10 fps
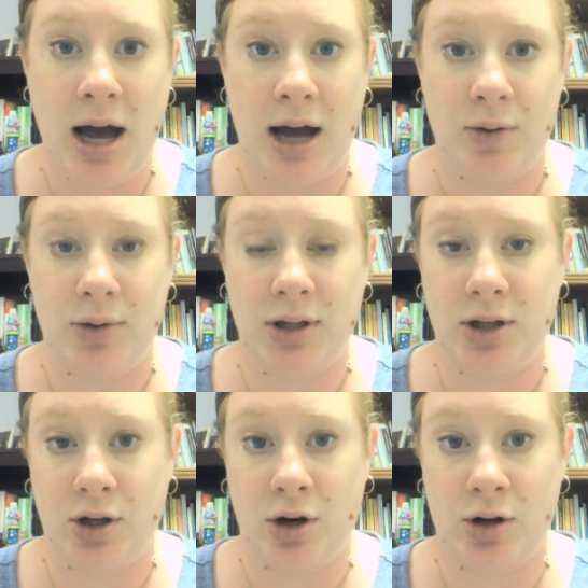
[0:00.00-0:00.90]
I really
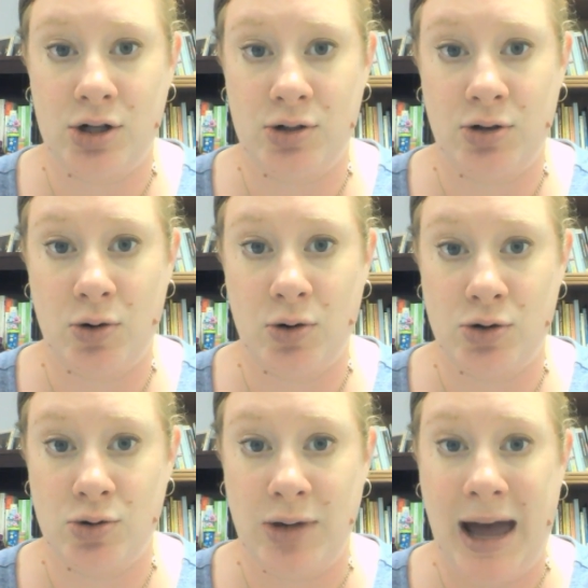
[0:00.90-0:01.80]
encourage you to go
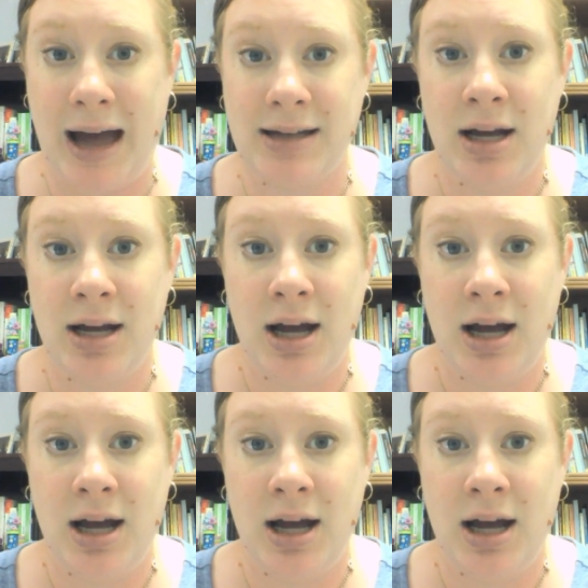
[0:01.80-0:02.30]
do that.